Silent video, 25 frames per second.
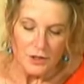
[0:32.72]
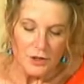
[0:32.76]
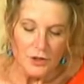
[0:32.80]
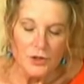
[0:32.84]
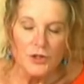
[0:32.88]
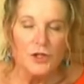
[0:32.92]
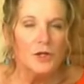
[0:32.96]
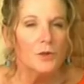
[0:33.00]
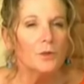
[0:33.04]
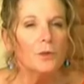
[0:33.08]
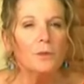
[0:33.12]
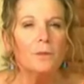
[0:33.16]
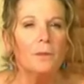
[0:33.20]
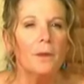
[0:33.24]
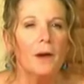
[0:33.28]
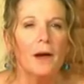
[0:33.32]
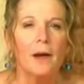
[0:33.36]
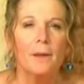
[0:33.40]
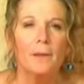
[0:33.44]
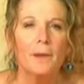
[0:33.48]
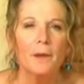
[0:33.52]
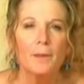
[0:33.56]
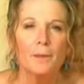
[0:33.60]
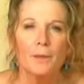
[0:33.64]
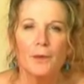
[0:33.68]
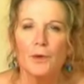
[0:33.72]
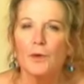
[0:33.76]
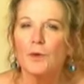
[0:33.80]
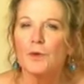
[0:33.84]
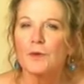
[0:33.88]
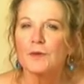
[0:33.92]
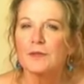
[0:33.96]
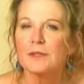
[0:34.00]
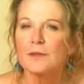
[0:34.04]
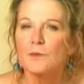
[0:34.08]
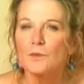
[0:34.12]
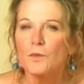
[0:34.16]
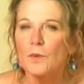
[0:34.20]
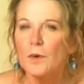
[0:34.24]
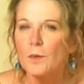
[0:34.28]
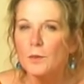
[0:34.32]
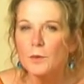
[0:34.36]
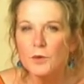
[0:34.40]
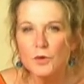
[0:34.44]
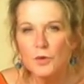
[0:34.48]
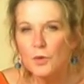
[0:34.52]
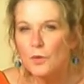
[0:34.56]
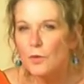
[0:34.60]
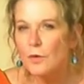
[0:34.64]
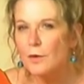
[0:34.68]
She would buy me books and we would
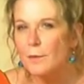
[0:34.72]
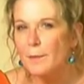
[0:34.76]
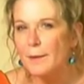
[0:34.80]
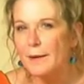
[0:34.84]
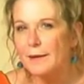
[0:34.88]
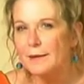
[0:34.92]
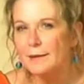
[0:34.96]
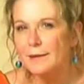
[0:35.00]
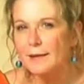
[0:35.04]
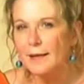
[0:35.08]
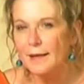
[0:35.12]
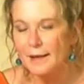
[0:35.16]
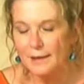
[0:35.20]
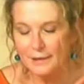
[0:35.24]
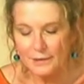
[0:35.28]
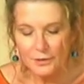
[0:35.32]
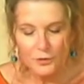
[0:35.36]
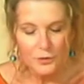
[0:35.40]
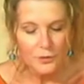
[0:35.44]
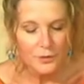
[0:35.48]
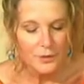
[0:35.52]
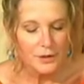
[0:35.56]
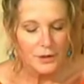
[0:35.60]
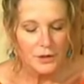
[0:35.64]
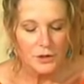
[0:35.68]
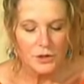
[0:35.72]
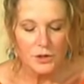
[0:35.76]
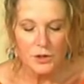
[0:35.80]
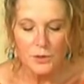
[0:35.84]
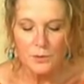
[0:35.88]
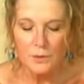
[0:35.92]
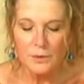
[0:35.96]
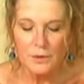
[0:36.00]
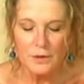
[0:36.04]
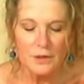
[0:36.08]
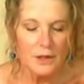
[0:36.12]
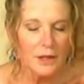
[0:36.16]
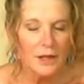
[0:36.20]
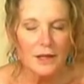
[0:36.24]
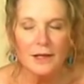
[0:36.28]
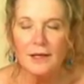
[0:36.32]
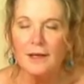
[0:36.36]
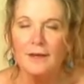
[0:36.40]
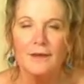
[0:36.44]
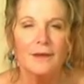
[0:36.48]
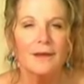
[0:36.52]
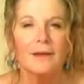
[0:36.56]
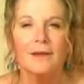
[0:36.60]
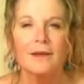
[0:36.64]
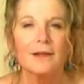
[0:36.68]
talk about colour and she would
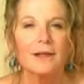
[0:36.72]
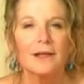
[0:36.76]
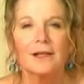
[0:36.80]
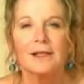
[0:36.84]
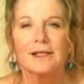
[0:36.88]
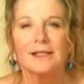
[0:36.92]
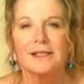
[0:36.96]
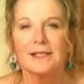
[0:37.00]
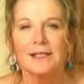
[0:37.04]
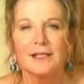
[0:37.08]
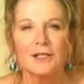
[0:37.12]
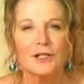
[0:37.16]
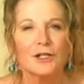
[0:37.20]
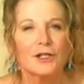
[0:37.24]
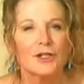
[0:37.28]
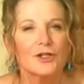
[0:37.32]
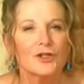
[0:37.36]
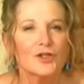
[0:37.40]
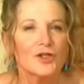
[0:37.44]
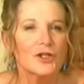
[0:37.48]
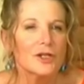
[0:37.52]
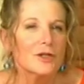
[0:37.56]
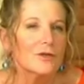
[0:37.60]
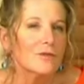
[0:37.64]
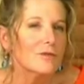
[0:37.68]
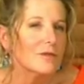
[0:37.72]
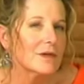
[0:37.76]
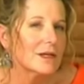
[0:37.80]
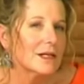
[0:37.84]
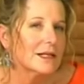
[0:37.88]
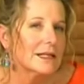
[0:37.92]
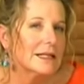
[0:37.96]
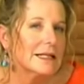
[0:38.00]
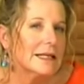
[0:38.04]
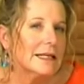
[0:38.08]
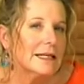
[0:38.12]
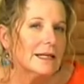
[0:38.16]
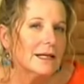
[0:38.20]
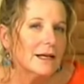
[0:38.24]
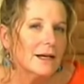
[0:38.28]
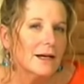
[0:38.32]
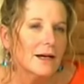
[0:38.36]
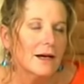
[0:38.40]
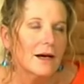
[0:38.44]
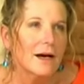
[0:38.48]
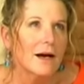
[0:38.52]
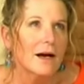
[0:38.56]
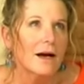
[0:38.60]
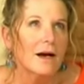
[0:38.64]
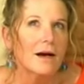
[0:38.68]
anything that I did she really
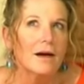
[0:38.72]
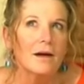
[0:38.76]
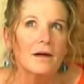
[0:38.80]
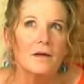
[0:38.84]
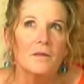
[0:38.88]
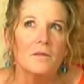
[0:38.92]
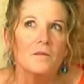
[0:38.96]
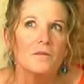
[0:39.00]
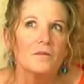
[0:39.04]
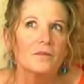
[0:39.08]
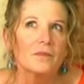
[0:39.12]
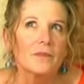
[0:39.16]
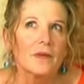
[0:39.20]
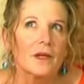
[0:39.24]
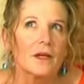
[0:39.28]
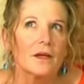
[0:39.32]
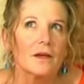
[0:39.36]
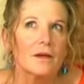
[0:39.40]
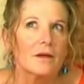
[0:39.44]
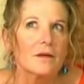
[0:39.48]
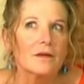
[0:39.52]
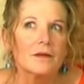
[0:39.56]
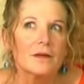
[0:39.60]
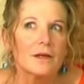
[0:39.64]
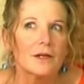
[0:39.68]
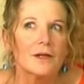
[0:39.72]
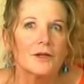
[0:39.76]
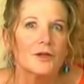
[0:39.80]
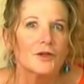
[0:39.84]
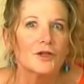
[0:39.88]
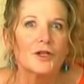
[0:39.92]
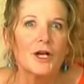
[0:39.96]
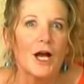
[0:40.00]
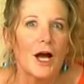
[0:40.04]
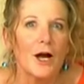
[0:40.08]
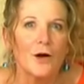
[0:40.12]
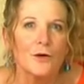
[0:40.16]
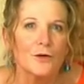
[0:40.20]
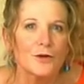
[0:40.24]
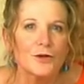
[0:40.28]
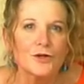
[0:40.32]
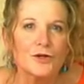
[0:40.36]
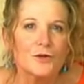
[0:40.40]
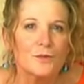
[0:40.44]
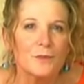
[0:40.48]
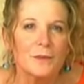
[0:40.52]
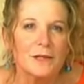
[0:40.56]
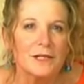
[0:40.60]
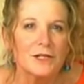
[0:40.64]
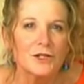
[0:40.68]
um,
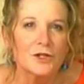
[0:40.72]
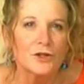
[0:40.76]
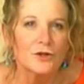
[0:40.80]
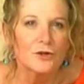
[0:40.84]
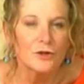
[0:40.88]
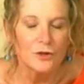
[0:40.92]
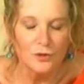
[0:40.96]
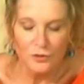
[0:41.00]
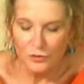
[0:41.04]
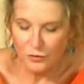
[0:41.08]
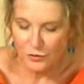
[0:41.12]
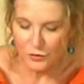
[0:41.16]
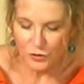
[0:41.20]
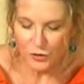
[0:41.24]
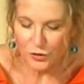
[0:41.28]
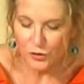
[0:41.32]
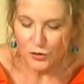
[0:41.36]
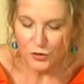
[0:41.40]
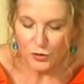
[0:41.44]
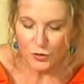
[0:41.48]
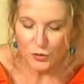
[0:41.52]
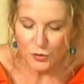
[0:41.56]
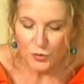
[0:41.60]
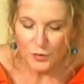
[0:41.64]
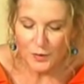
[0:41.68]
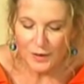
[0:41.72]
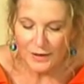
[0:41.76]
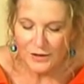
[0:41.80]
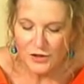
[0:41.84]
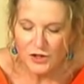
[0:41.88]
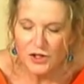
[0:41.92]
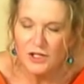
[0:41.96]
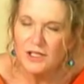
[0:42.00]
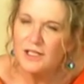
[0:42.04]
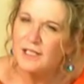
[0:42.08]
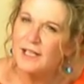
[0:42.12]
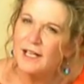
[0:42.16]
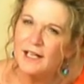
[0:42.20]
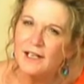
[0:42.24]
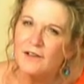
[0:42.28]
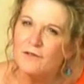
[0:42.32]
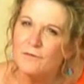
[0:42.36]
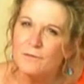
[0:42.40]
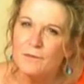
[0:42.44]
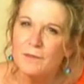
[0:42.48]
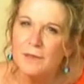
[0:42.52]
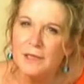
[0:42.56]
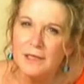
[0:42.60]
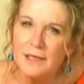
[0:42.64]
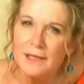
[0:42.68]
encouraged me to, to do, and she gave
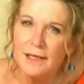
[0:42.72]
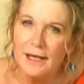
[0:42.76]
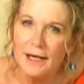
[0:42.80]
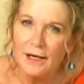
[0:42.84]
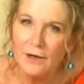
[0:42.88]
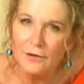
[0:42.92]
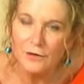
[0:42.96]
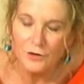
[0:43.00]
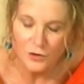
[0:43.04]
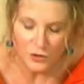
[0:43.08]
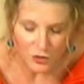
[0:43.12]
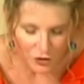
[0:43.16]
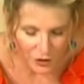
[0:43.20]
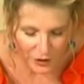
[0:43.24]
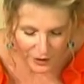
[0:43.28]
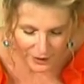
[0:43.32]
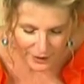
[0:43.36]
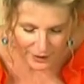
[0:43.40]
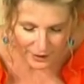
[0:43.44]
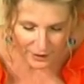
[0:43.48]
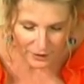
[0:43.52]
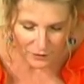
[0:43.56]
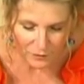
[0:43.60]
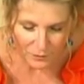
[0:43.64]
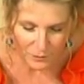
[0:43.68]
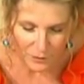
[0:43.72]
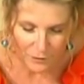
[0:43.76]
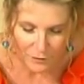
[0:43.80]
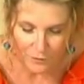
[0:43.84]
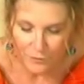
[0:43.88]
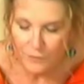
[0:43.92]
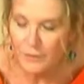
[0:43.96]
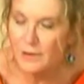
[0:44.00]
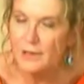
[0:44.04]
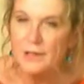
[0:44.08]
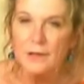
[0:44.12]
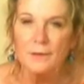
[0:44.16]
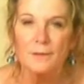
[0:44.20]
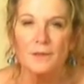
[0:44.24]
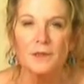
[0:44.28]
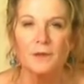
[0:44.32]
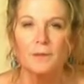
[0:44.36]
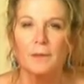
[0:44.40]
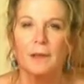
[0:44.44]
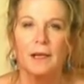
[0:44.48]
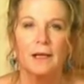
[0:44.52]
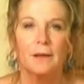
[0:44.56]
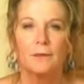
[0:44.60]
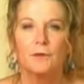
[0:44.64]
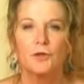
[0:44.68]
me courage, she gave me freedom to
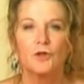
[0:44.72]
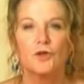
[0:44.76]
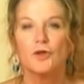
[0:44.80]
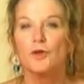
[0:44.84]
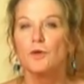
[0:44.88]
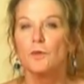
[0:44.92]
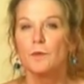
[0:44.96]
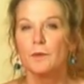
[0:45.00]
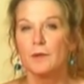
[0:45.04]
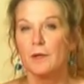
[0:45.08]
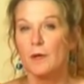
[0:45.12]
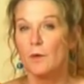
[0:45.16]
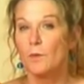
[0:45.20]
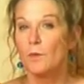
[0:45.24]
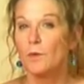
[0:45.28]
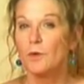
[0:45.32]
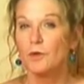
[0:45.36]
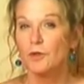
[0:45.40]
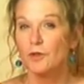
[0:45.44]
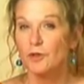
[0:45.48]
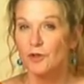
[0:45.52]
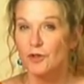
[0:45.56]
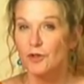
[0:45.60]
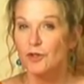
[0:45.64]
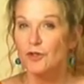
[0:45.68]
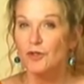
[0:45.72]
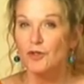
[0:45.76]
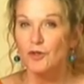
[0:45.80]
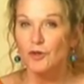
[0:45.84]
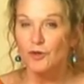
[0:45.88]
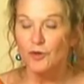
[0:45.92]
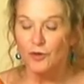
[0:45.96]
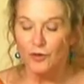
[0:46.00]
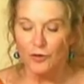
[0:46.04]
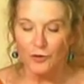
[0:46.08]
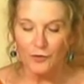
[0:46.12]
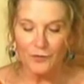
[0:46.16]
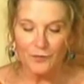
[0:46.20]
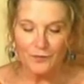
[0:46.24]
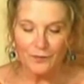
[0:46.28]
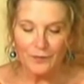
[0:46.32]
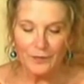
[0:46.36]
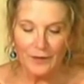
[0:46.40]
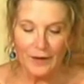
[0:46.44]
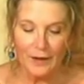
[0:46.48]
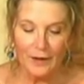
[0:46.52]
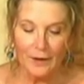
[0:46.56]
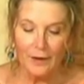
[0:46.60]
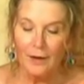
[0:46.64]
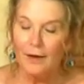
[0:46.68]
be able to do what I wanted to do.
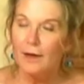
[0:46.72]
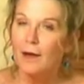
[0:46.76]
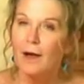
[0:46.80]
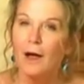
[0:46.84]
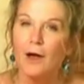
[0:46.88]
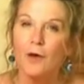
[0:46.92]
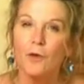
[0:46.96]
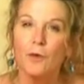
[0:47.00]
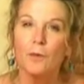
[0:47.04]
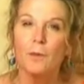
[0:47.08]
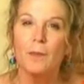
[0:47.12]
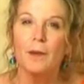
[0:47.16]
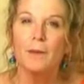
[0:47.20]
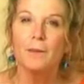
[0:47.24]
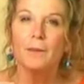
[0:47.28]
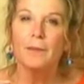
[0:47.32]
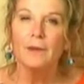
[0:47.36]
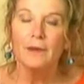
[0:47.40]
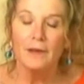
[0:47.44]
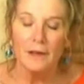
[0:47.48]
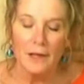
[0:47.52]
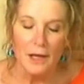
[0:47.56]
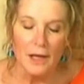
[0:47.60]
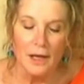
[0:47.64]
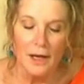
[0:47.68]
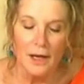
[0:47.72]
I remember